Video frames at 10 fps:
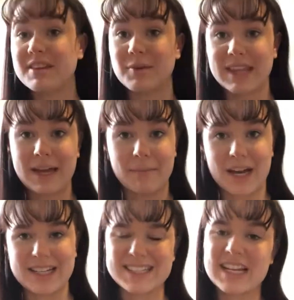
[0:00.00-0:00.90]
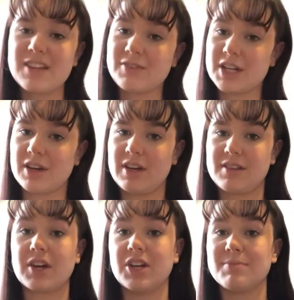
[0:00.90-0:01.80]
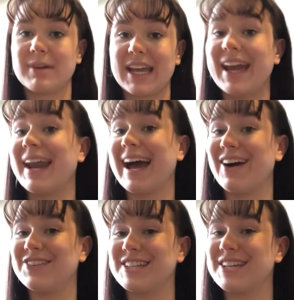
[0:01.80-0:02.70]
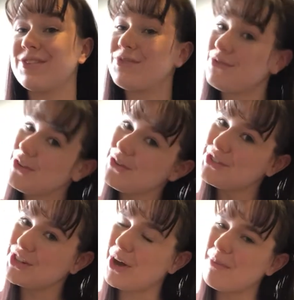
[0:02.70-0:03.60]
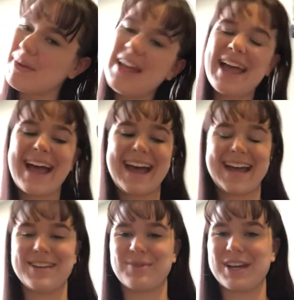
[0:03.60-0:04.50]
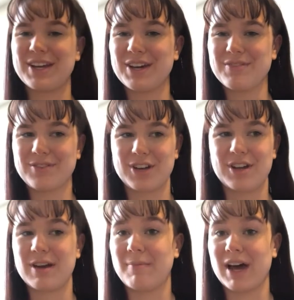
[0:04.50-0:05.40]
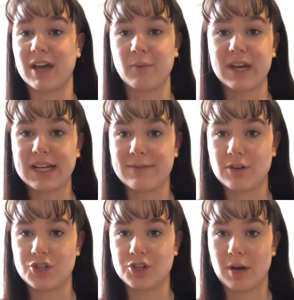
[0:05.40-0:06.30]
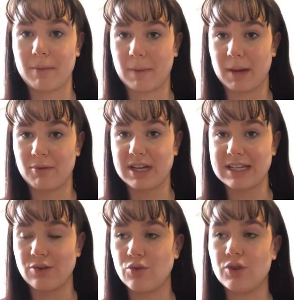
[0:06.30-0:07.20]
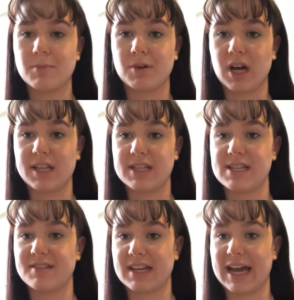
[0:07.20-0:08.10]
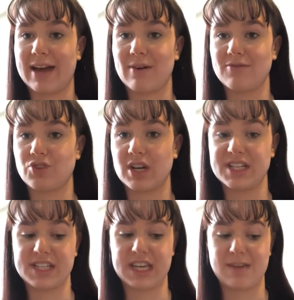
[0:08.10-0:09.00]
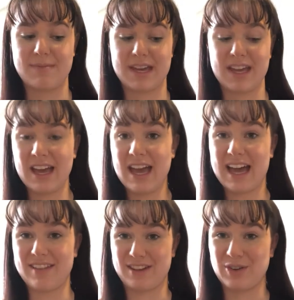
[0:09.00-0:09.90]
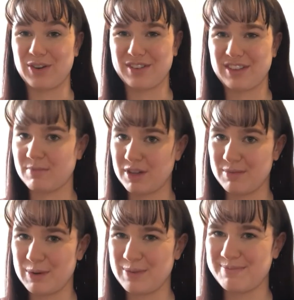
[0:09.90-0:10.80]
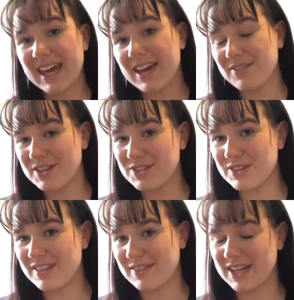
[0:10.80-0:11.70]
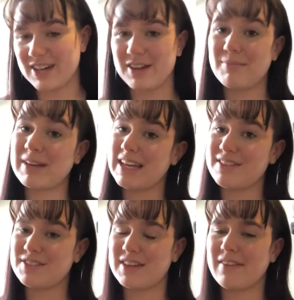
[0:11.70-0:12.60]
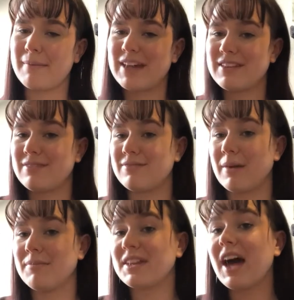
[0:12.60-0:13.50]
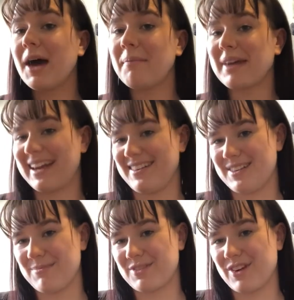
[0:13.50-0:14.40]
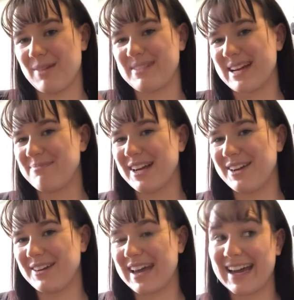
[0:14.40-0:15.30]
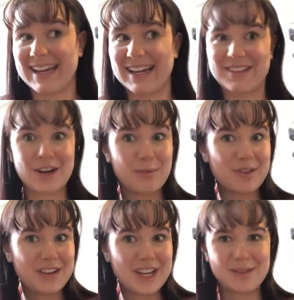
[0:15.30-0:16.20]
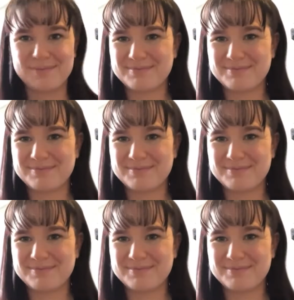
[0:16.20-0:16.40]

with that in mind, today's video is going to be an Aldi food shop, and we're going to go through my weekly food shop. I'm going to break down all the prices and how I've tried to keep it as low cost as possible. If you enjoy this video, please do give a massive thumbs up and subscribe down below, and let's get on with the video.